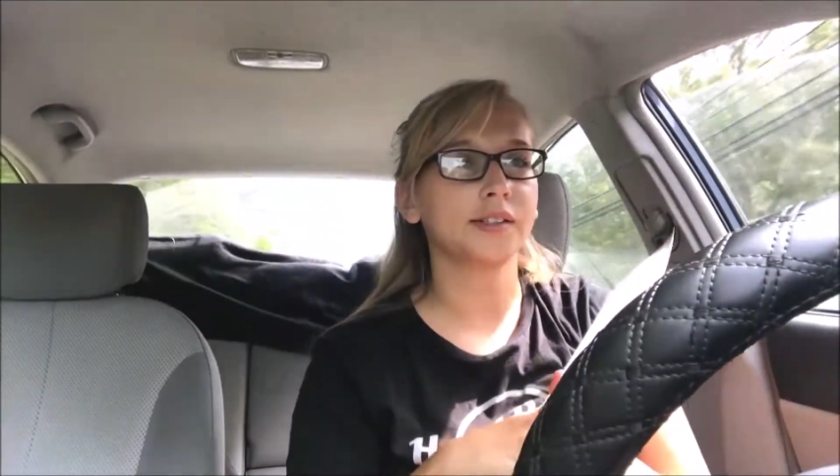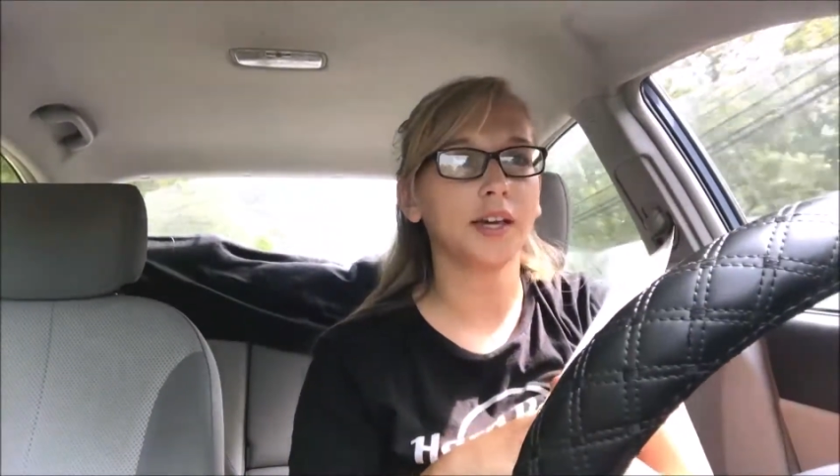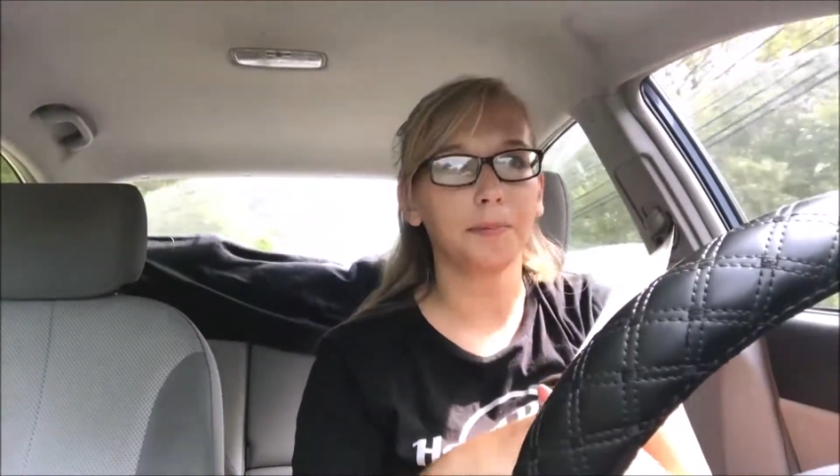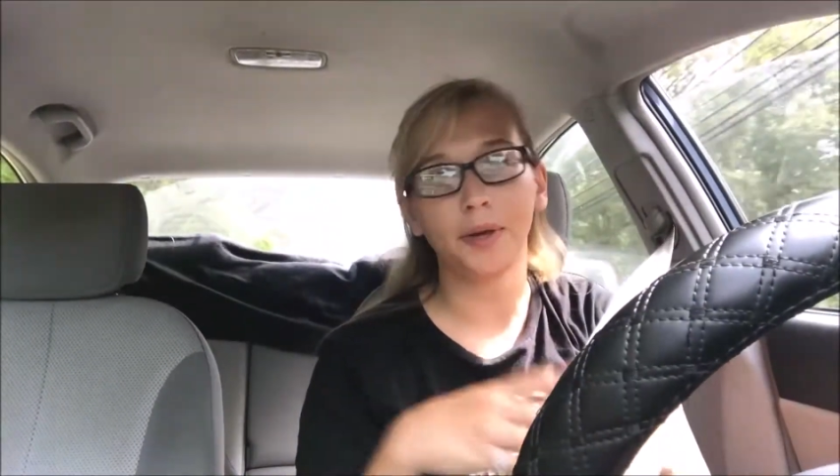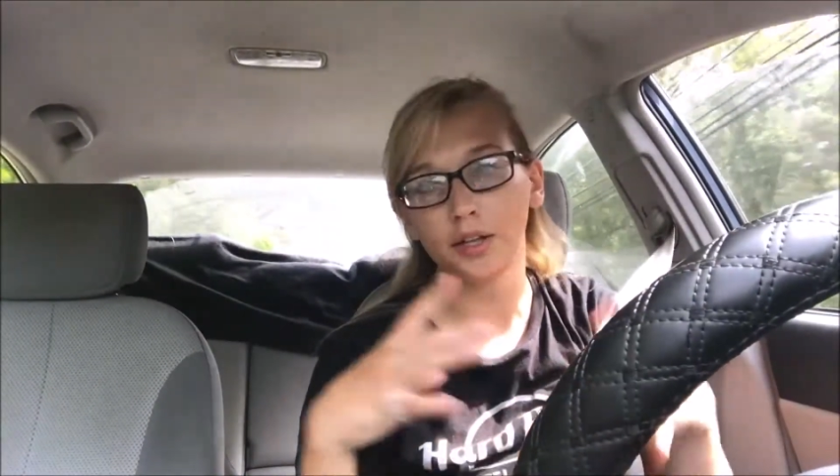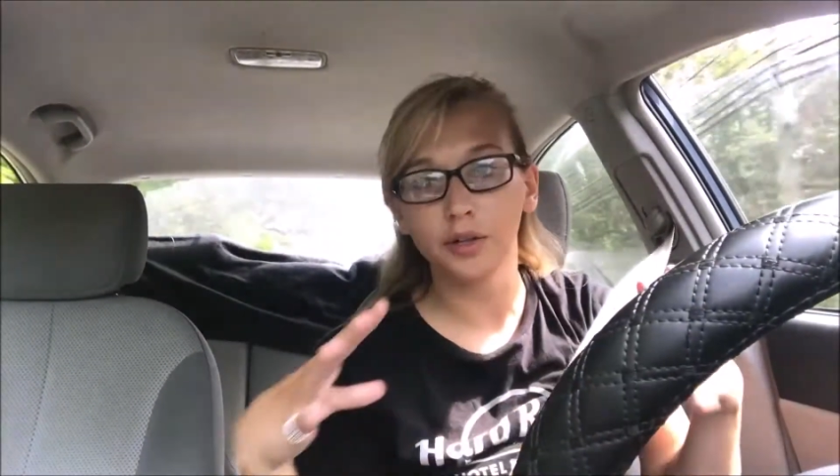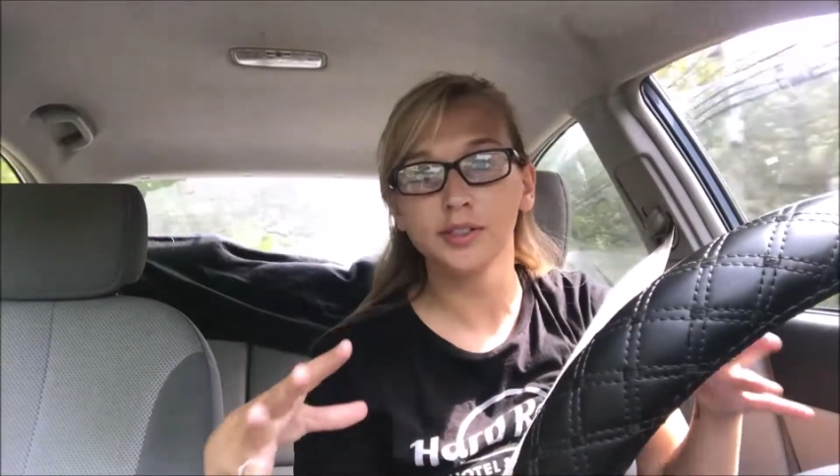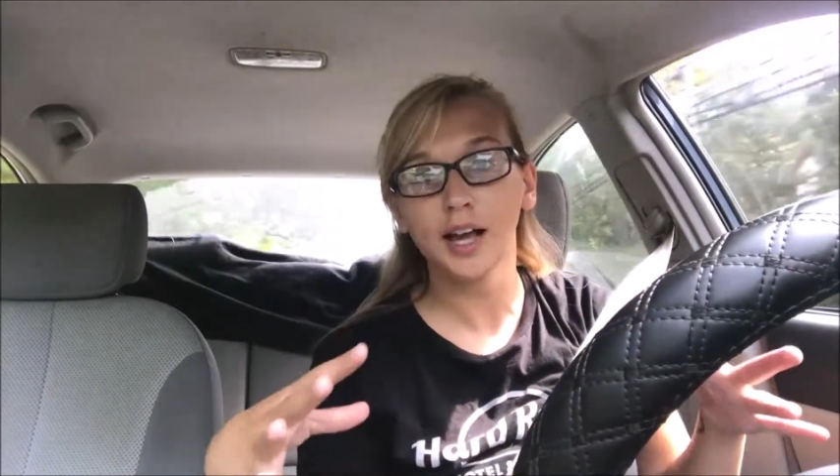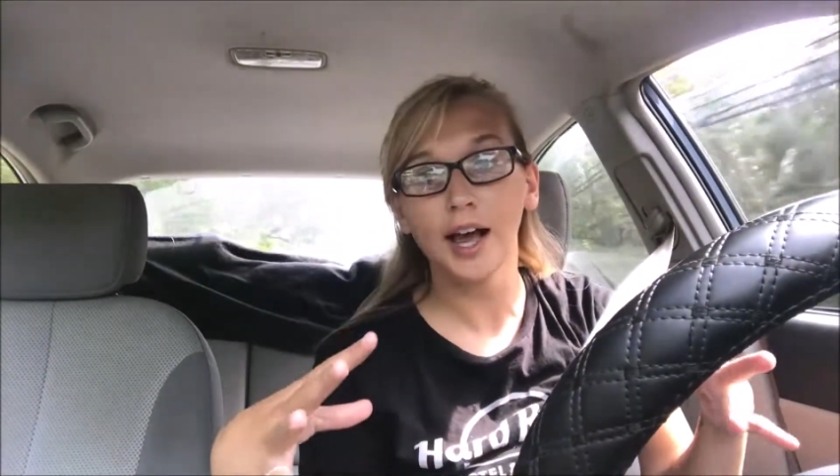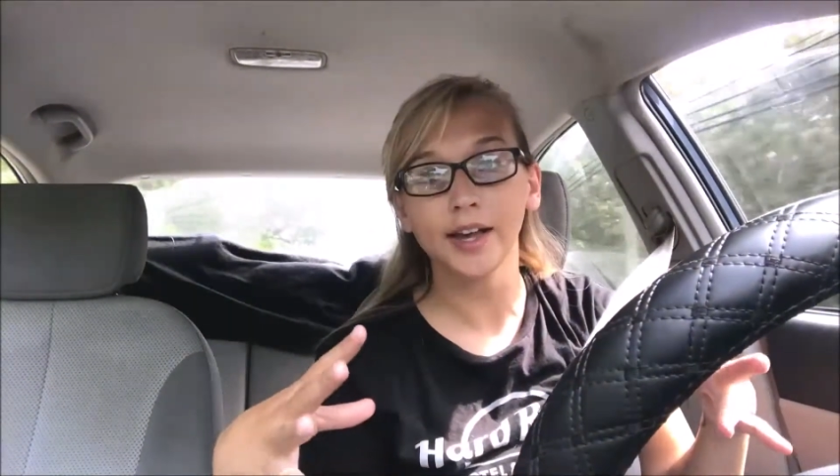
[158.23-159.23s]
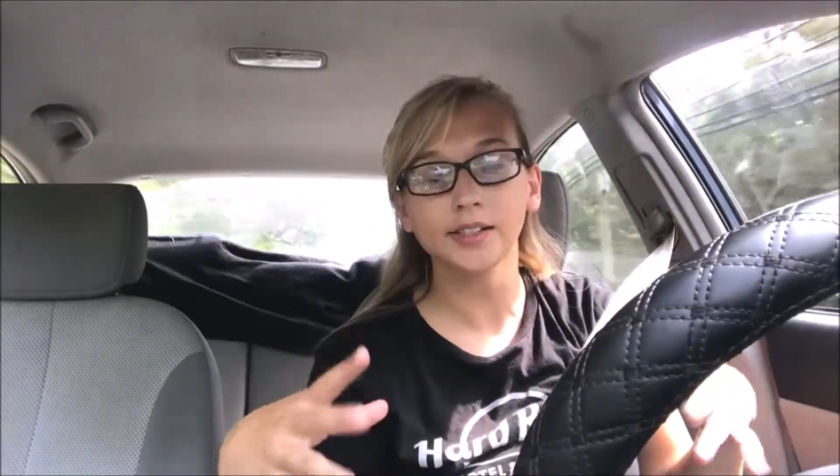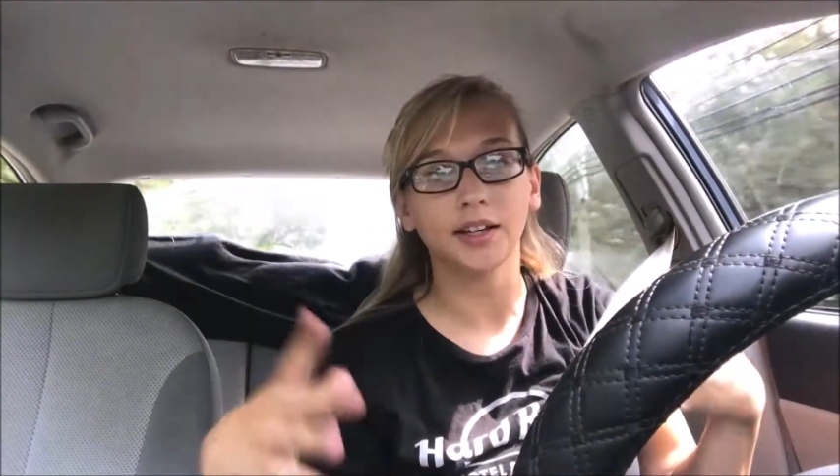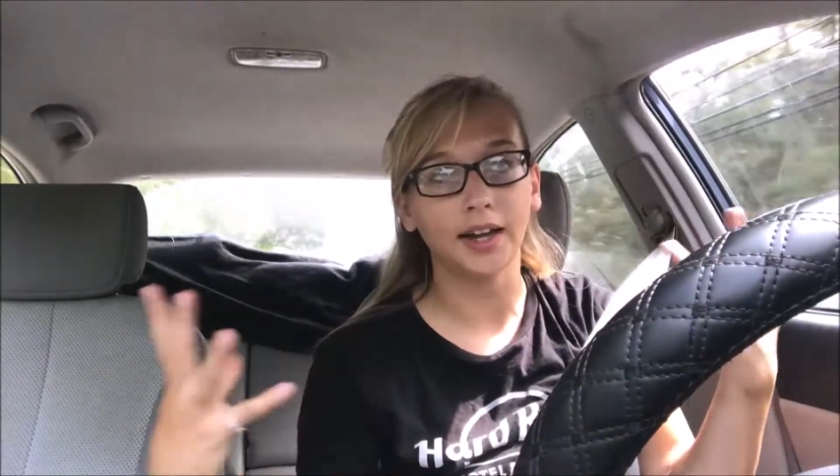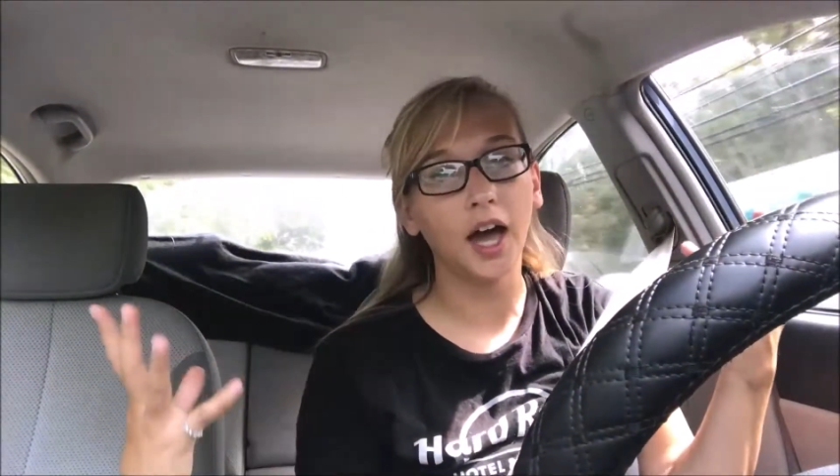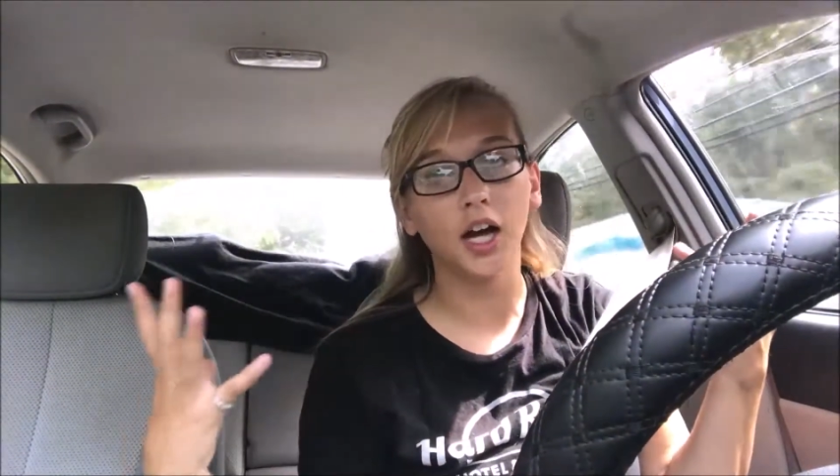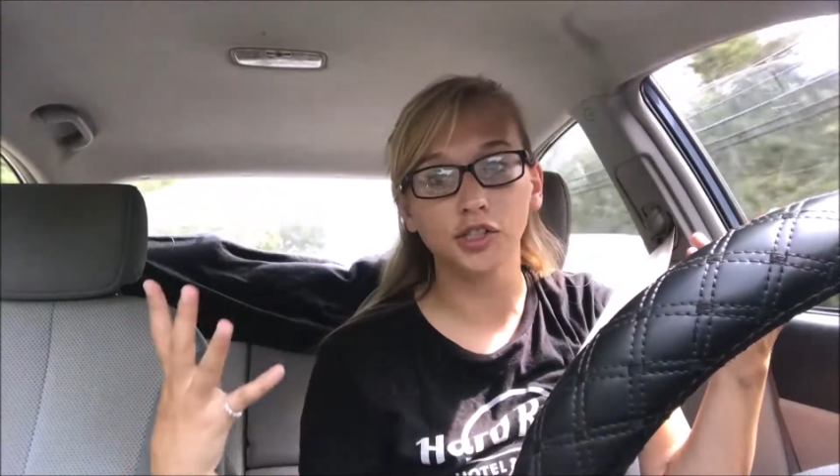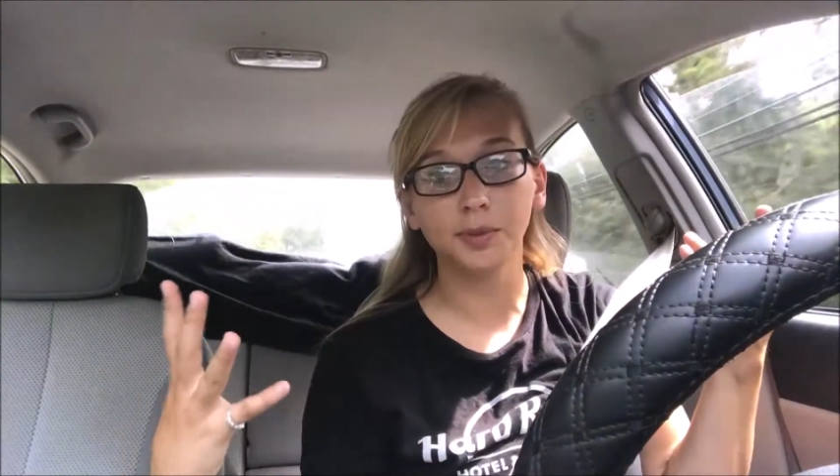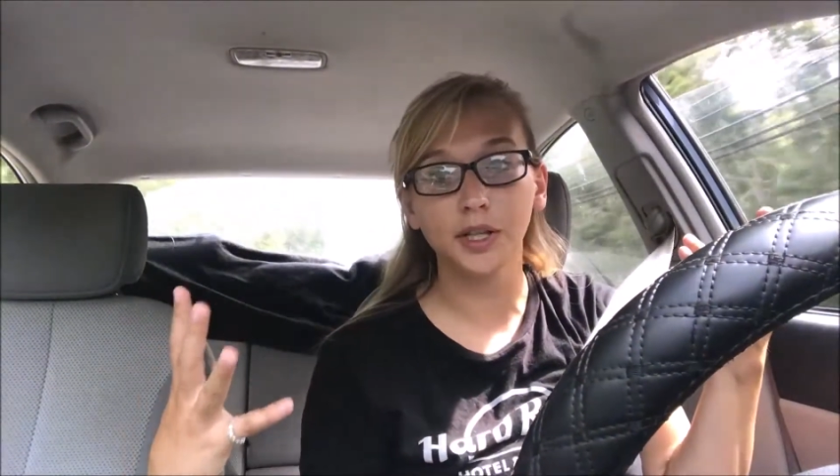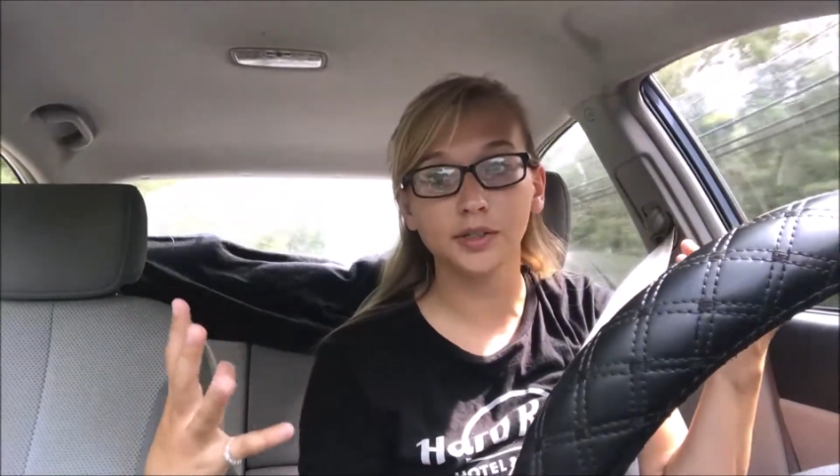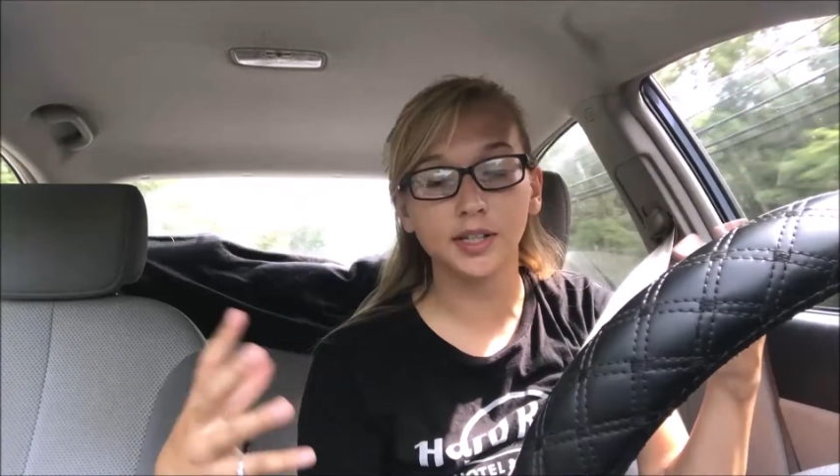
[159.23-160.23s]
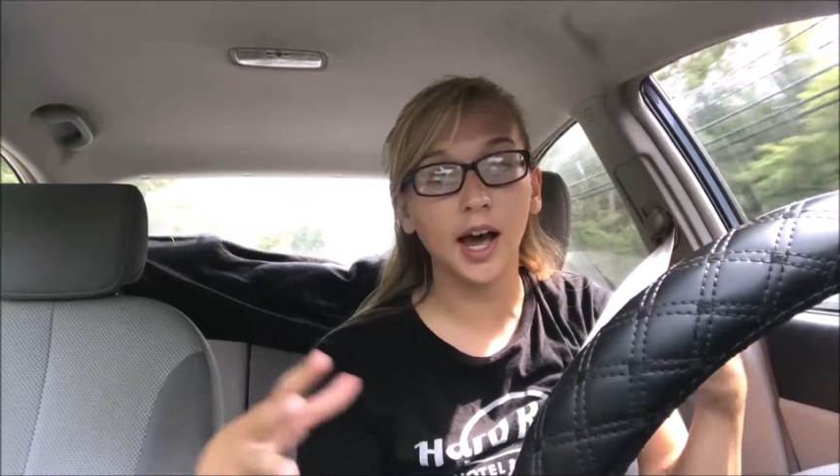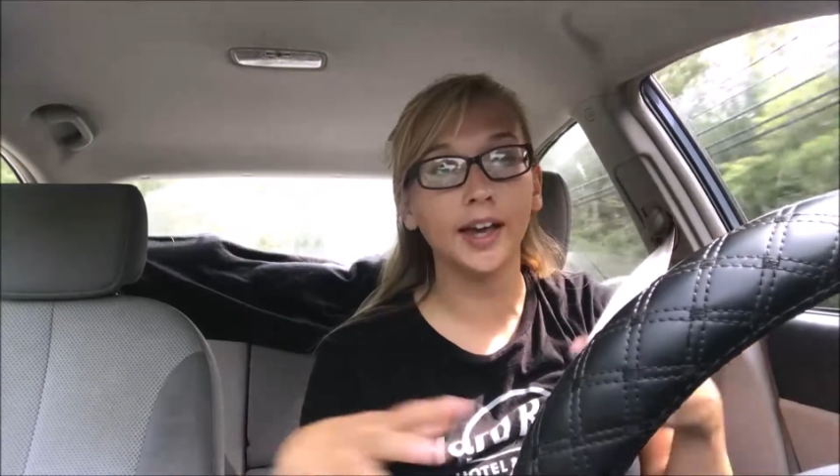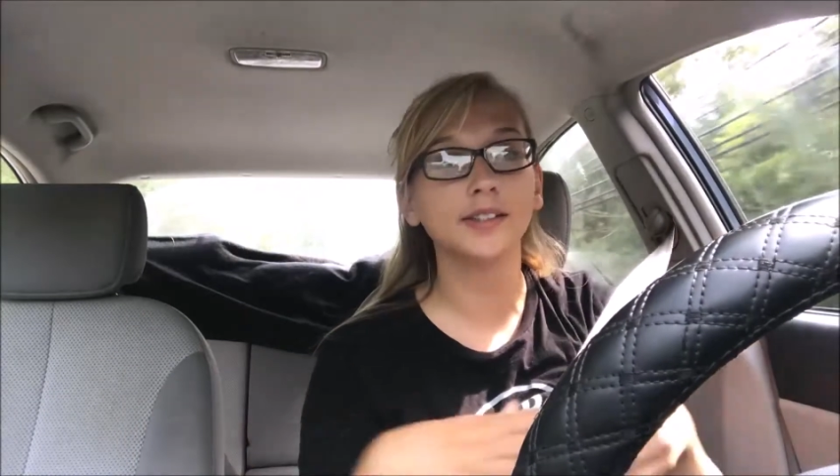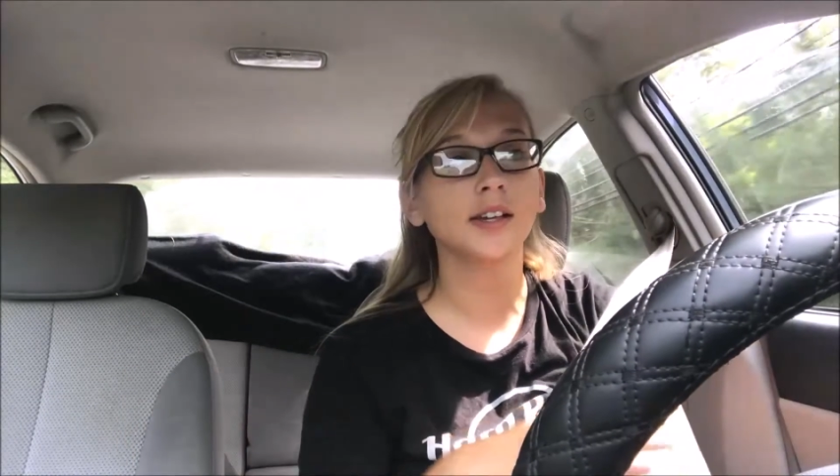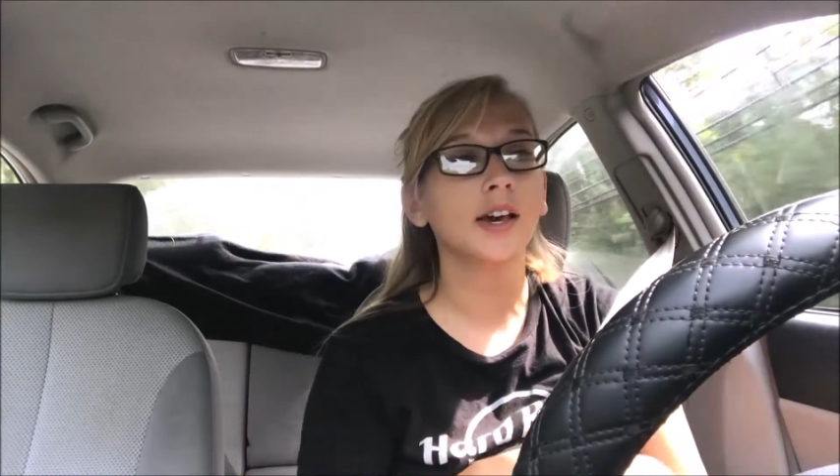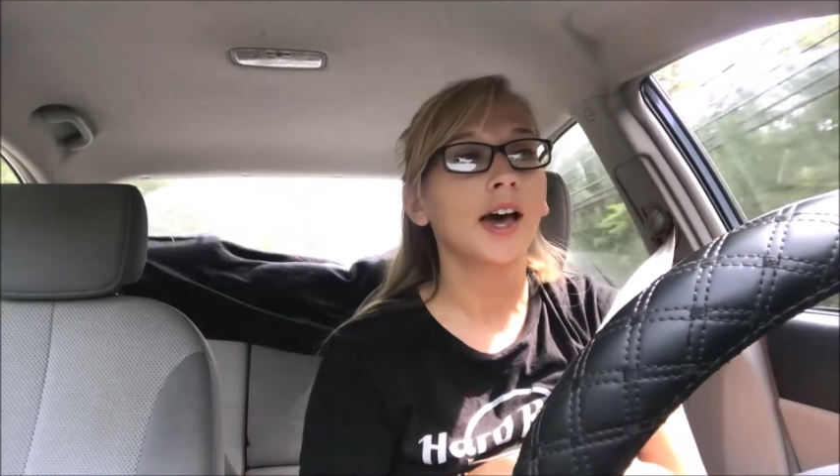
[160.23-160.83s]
It's like a pillow size, like a couch pillow size,